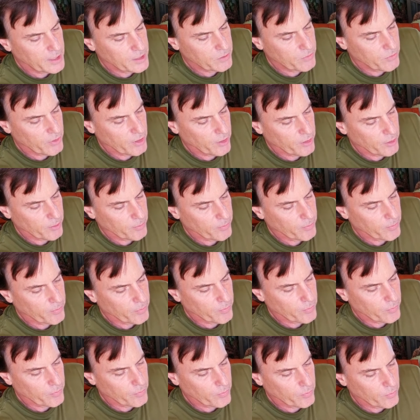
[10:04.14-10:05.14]
feather.
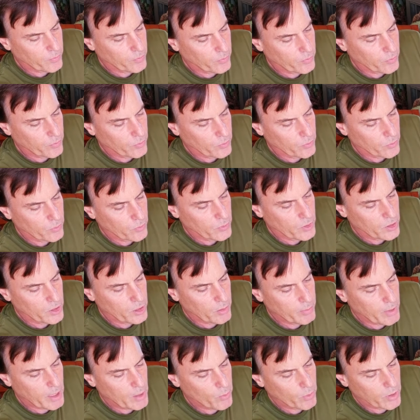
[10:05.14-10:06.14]
And you
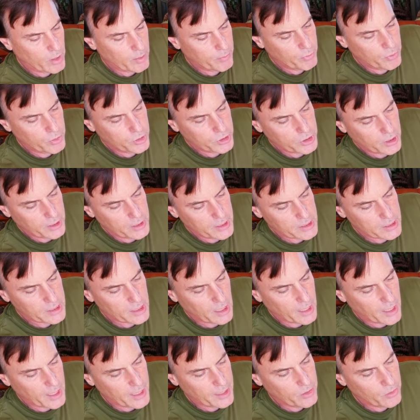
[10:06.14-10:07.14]
may want to push on the
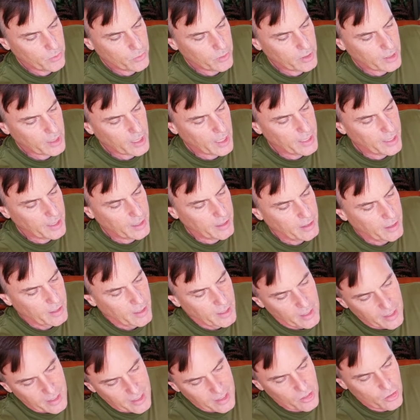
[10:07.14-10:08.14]
side. You can
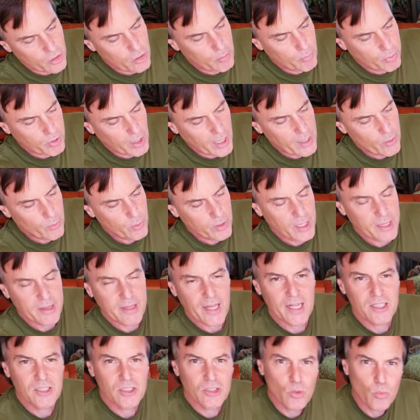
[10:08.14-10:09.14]
play with it.
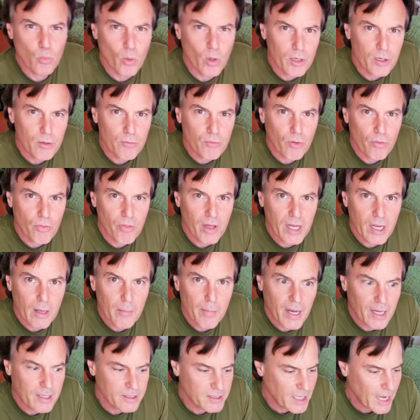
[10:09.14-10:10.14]
That's the wonderful thing
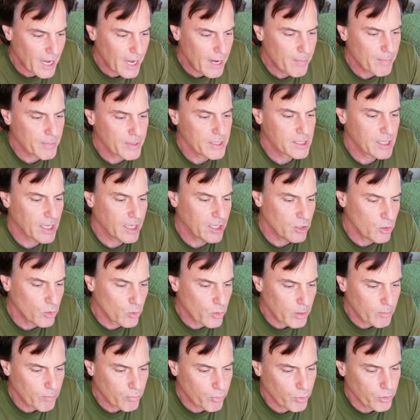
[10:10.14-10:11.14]
about tape, is that you
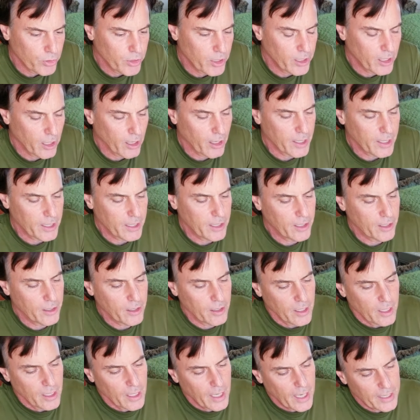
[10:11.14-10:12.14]
can put it on here
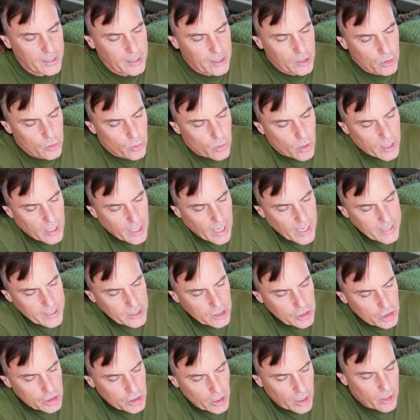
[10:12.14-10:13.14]
and then you can kind of
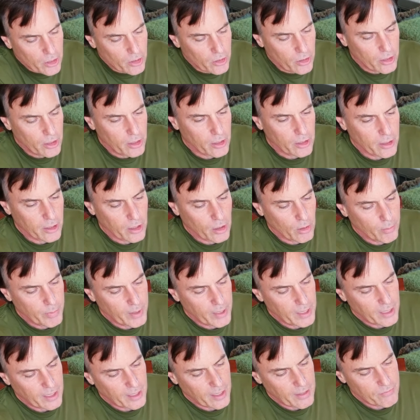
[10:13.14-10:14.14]
jiggle it a little
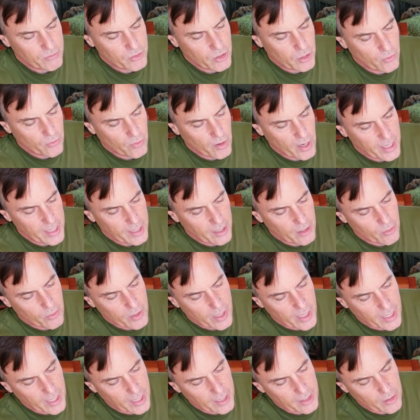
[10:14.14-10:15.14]
bit left and right.
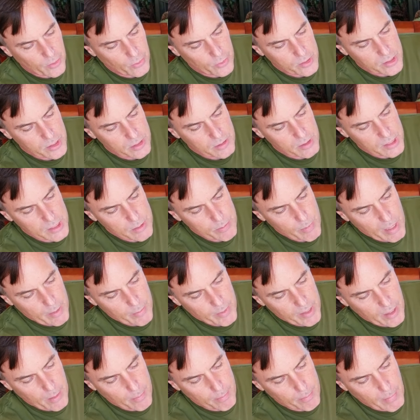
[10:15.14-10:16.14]
Okay, I know it's
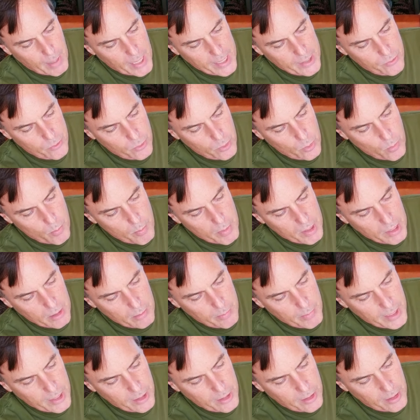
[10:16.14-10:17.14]
maybe a
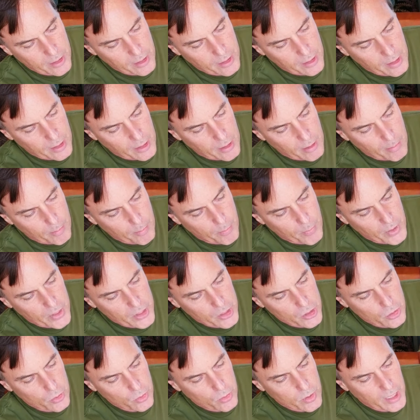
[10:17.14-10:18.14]
micromillimeter, but
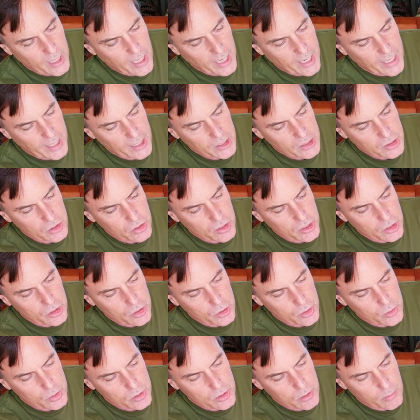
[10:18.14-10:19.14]
you can actually do